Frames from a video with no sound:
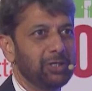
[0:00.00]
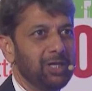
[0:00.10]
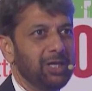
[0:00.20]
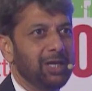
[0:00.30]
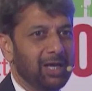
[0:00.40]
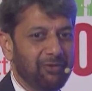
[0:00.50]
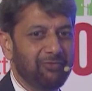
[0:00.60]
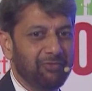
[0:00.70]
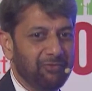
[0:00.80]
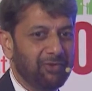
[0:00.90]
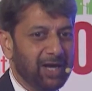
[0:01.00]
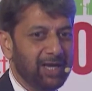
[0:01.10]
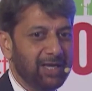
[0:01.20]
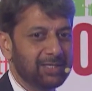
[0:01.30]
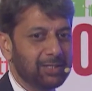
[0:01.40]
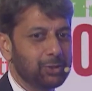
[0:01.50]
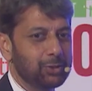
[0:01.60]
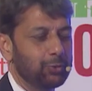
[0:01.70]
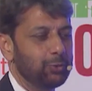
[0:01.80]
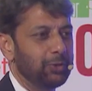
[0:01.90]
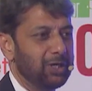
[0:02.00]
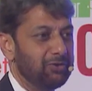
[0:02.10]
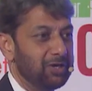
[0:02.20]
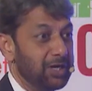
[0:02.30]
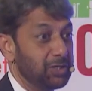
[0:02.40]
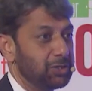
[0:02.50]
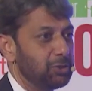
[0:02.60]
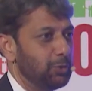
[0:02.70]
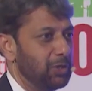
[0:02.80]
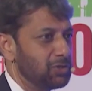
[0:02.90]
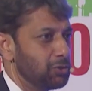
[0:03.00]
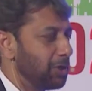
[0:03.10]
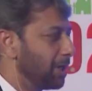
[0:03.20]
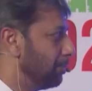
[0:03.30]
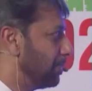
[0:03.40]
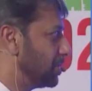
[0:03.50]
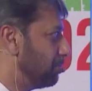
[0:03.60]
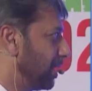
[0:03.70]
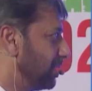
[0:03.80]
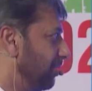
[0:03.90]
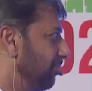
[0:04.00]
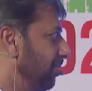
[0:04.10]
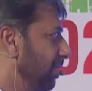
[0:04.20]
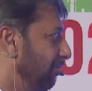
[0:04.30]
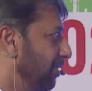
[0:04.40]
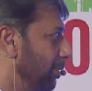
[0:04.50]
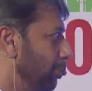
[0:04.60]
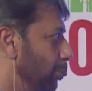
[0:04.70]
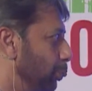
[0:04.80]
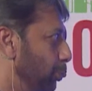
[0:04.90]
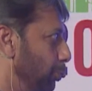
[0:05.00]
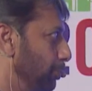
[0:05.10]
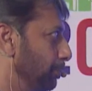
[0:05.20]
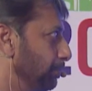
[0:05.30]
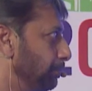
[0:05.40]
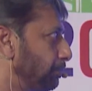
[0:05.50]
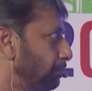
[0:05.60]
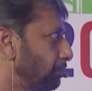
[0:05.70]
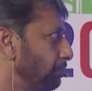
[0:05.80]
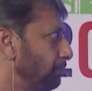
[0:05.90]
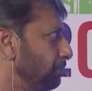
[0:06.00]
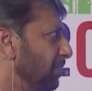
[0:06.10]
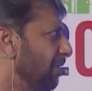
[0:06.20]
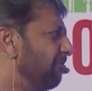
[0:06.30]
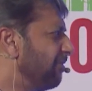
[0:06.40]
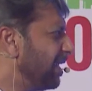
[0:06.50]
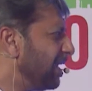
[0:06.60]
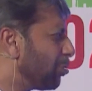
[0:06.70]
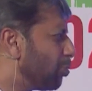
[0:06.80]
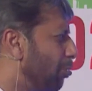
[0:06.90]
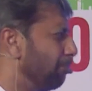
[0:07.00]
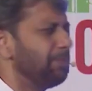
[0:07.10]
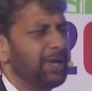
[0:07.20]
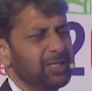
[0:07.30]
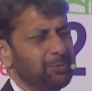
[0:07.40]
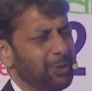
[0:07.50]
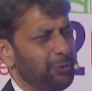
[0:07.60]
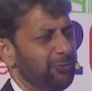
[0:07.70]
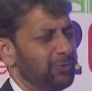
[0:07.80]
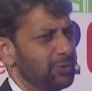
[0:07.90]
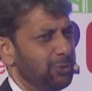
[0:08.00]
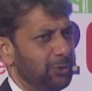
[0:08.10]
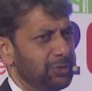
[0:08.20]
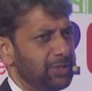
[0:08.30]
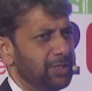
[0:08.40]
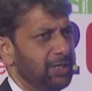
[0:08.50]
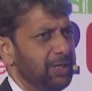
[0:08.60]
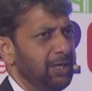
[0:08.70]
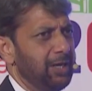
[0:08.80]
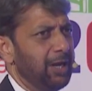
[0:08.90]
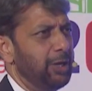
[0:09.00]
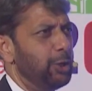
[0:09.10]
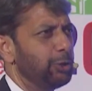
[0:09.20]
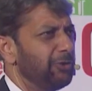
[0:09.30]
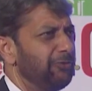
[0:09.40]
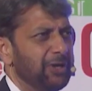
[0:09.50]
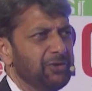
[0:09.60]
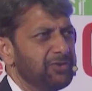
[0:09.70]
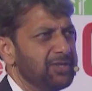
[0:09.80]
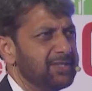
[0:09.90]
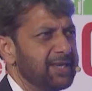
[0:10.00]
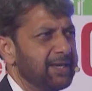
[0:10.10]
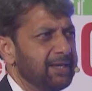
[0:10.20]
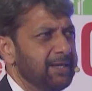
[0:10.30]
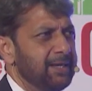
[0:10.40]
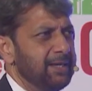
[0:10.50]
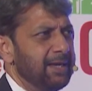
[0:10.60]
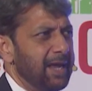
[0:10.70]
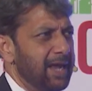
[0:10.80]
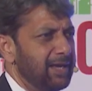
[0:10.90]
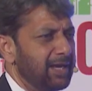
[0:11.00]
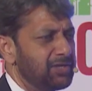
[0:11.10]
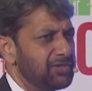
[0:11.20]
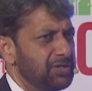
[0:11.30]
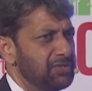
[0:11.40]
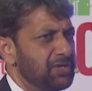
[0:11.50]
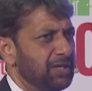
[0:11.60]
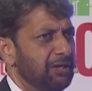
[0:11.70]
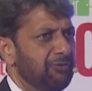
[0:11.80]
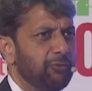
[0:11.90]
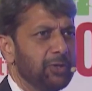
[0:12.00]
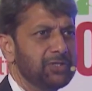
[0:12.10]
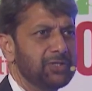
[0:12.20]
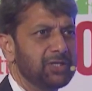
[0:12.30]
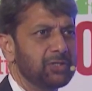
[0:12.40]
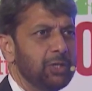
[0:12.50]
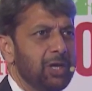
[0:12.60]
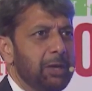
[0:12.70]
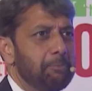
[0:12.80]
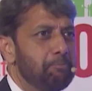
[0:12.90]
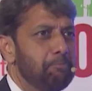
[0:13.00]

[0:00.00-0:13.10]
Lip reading: a lot. And why is it so in relation to historical perspective, we'll go through. A very complex pathophysiology. A lot of intrinsic and extrinsic influences,